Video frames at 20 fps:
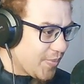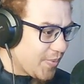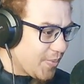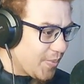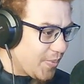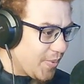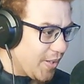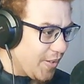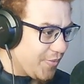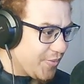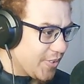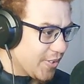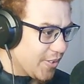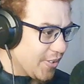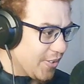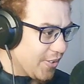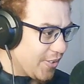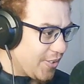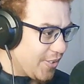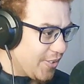we have to go
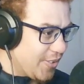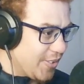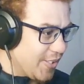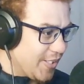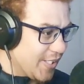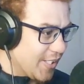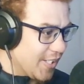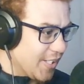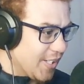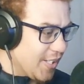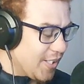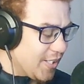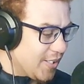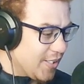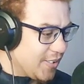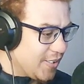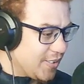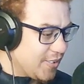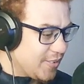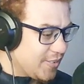through it again.